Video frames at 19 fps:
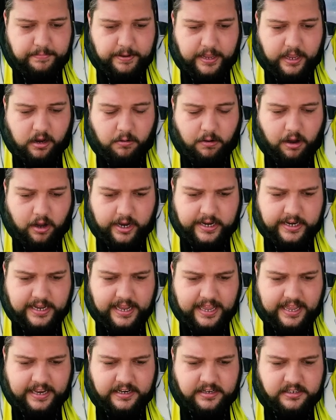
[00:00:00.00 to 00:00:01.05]
POI
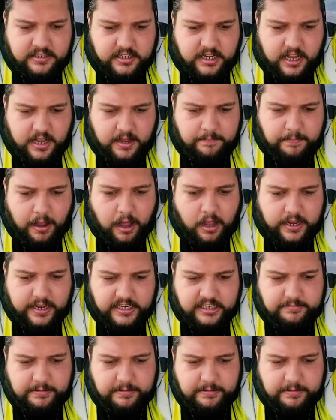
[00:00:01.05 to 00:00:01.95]
and uh, parking